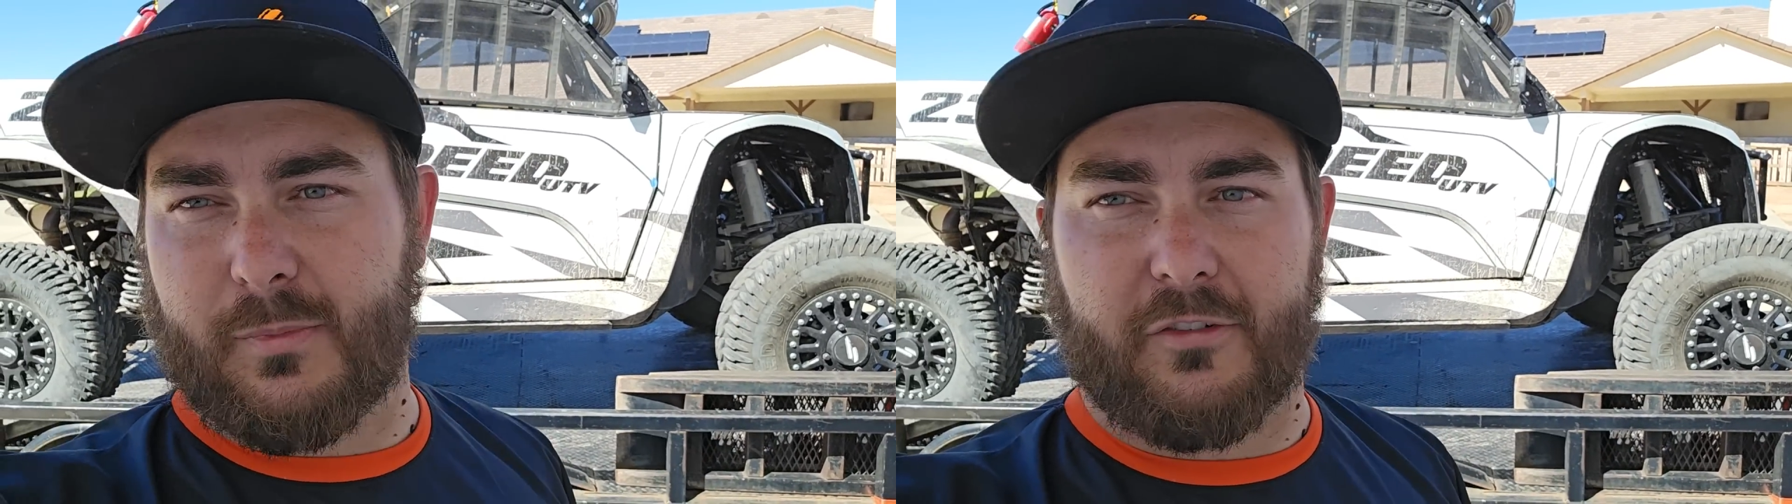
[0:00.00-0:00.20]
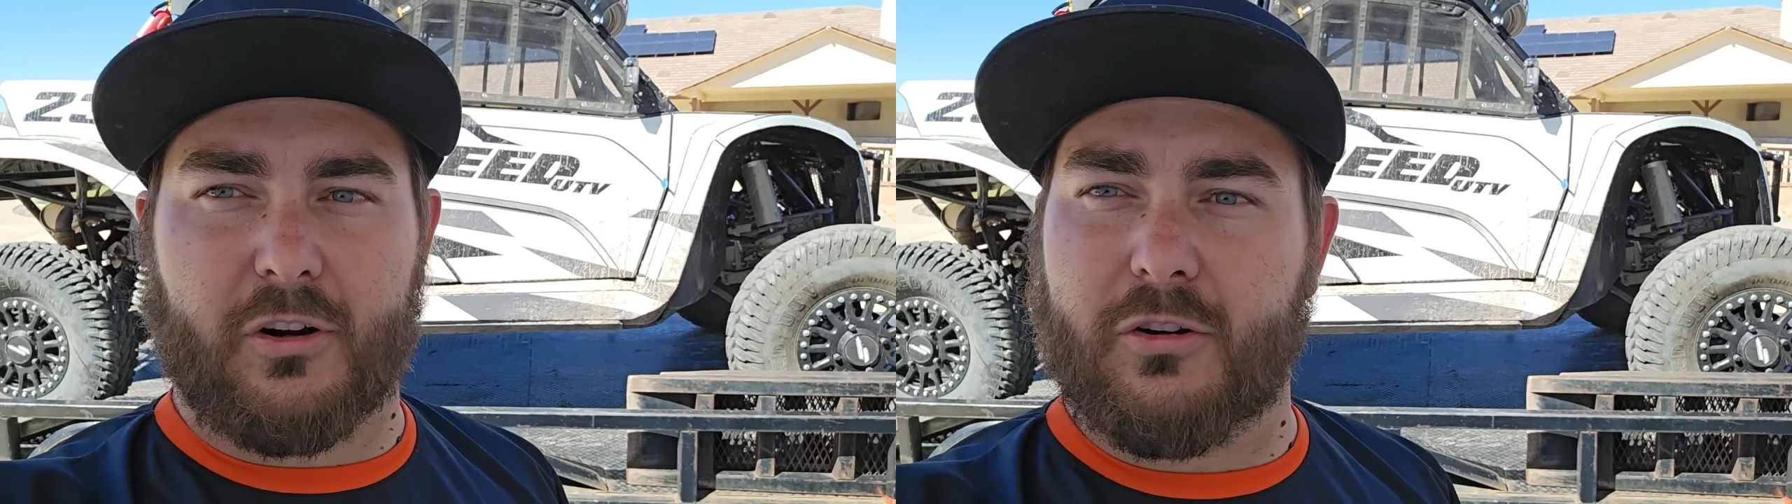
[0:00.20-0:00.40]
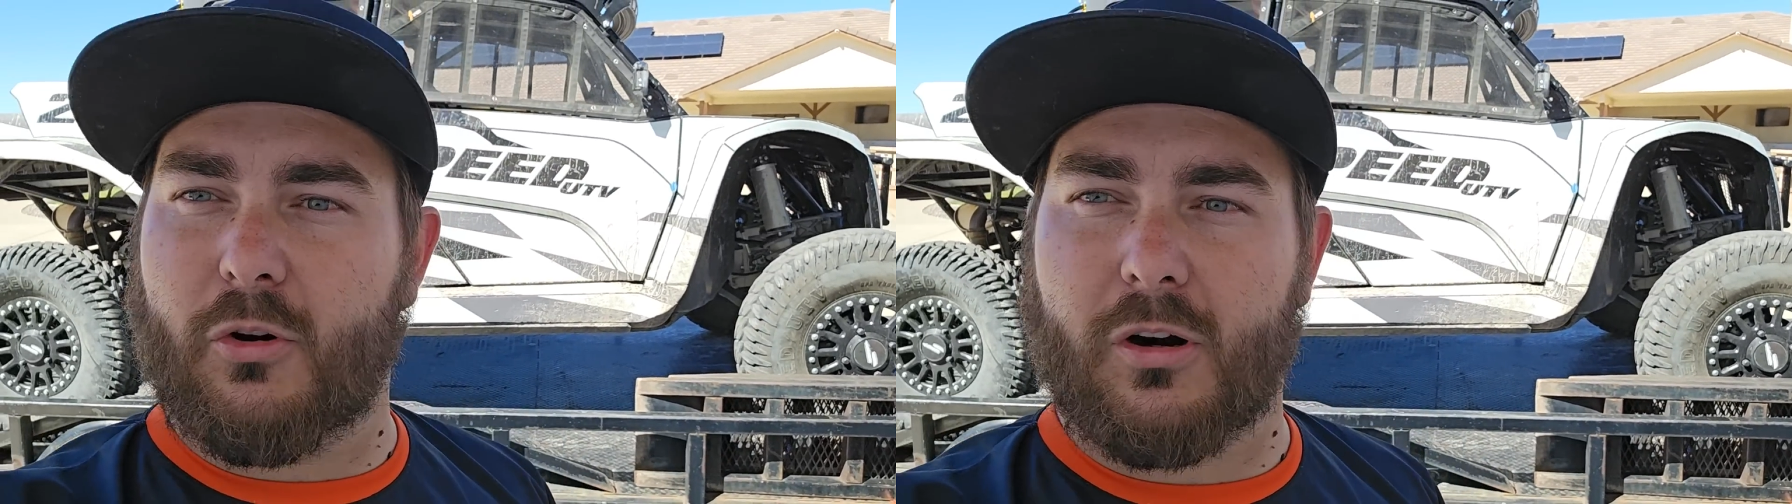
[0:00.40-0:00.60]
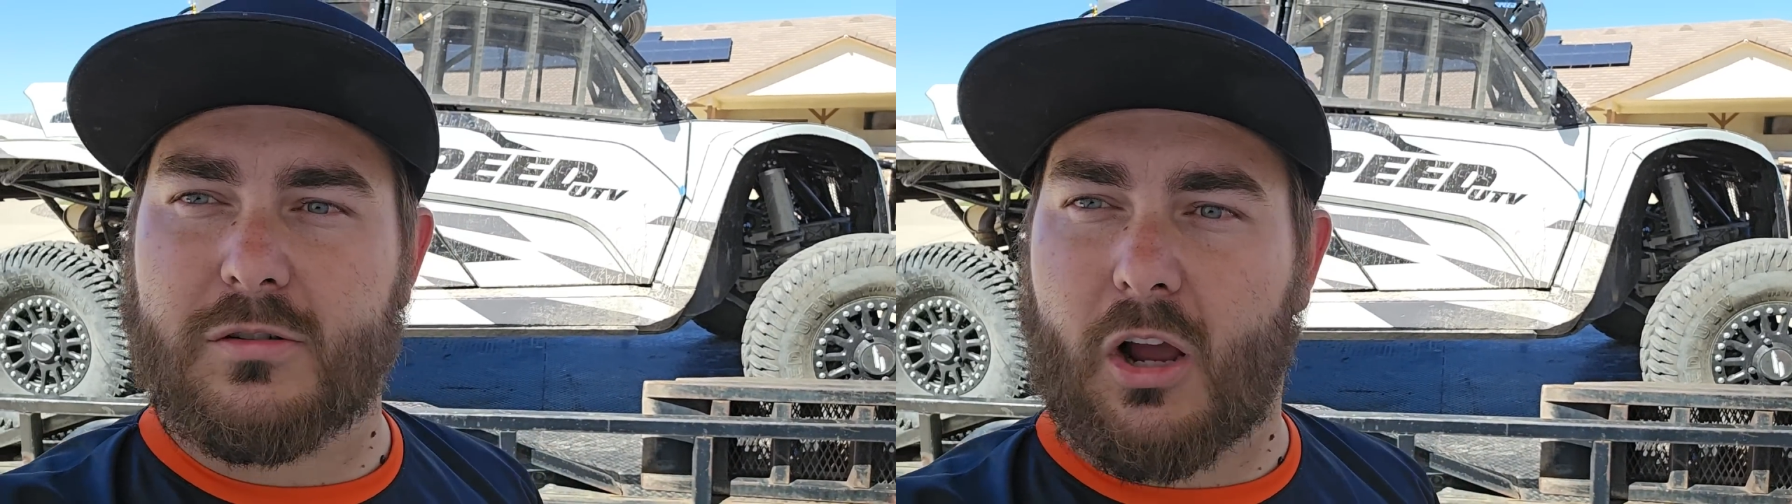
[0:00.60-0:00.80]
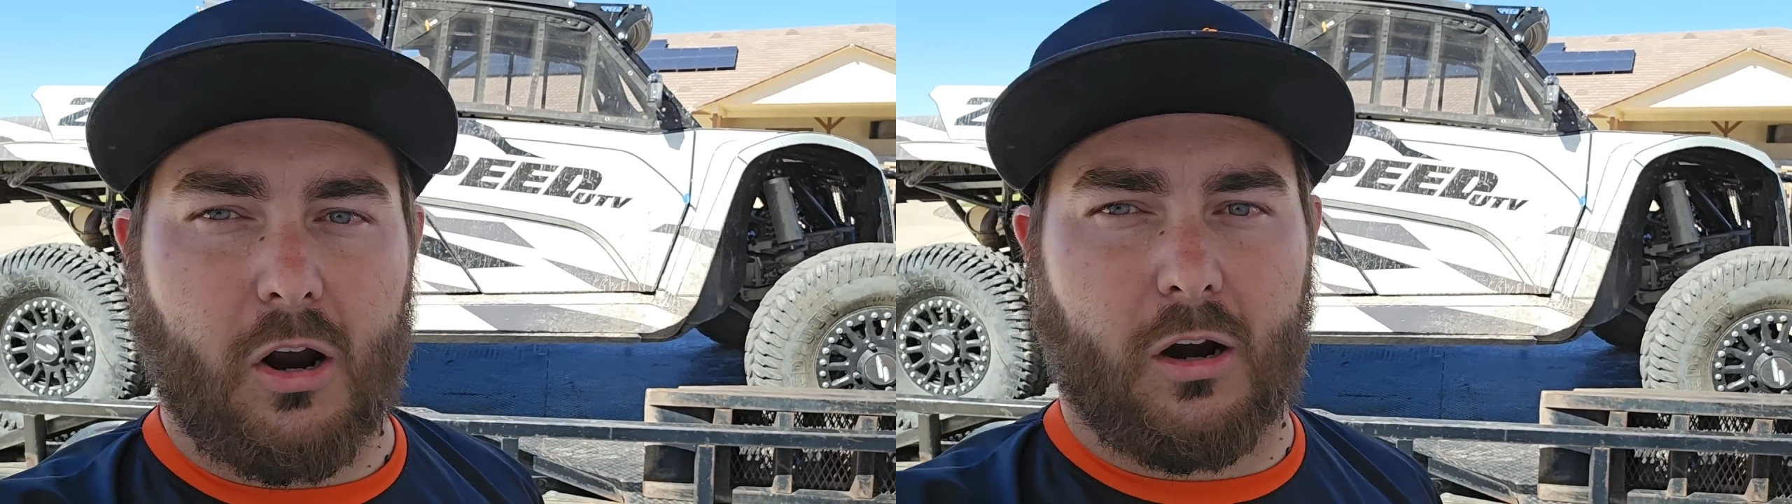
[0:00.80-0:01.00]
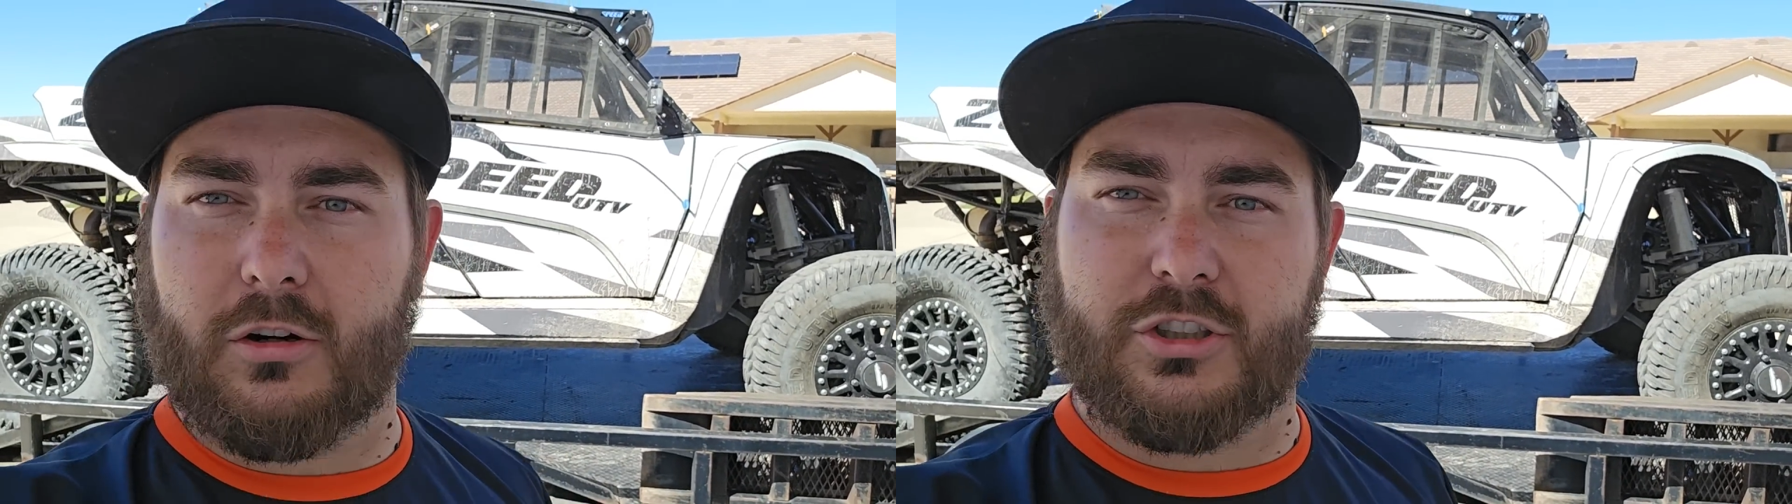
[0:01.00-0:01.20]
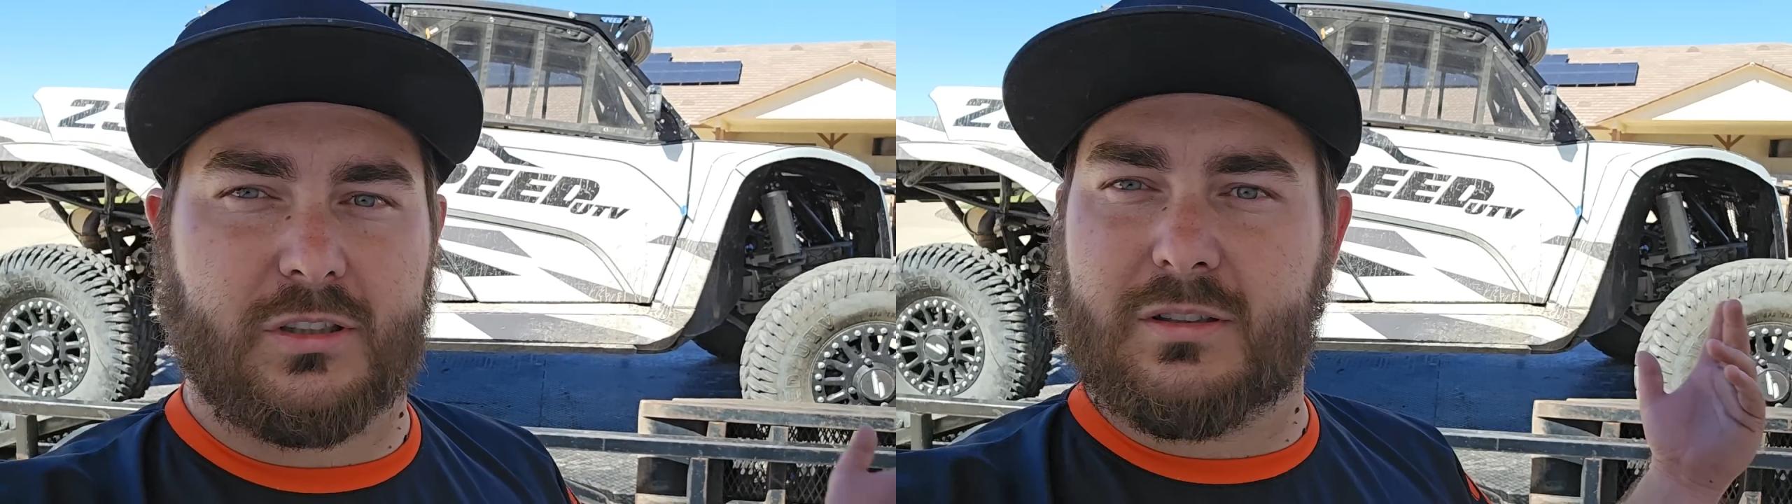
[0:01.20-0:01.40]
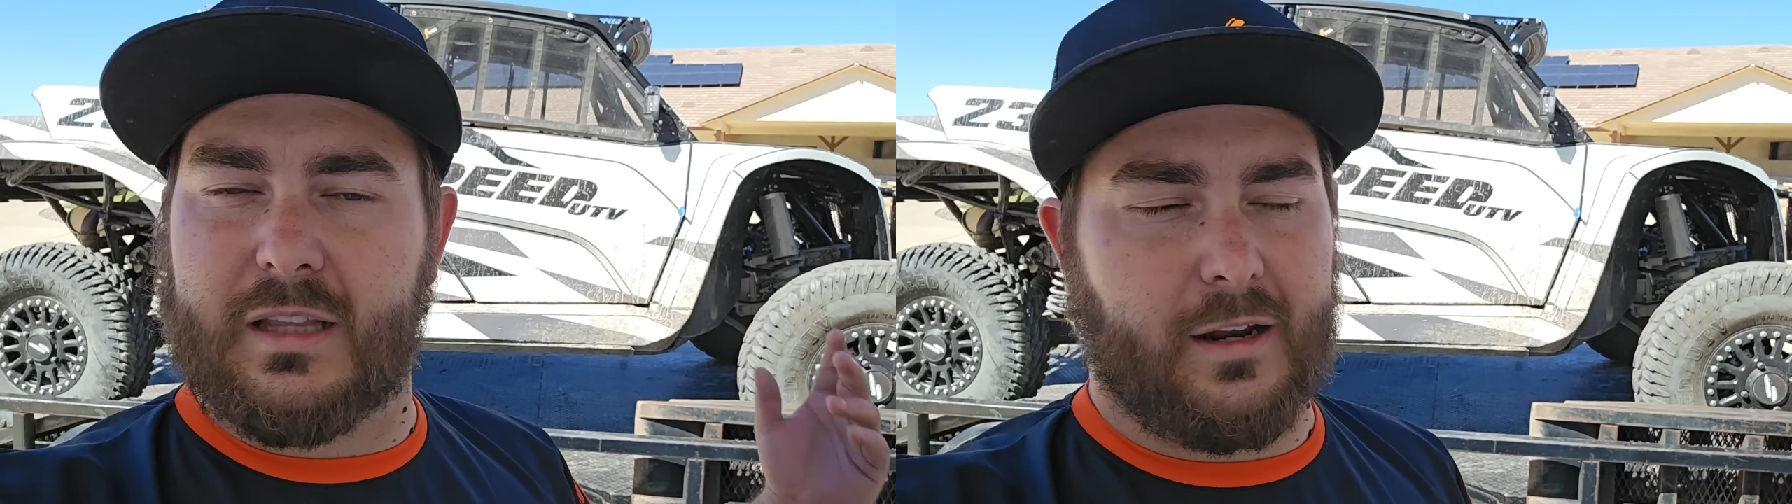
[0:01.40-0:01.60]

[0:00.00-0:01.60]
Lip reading: my front doors are just,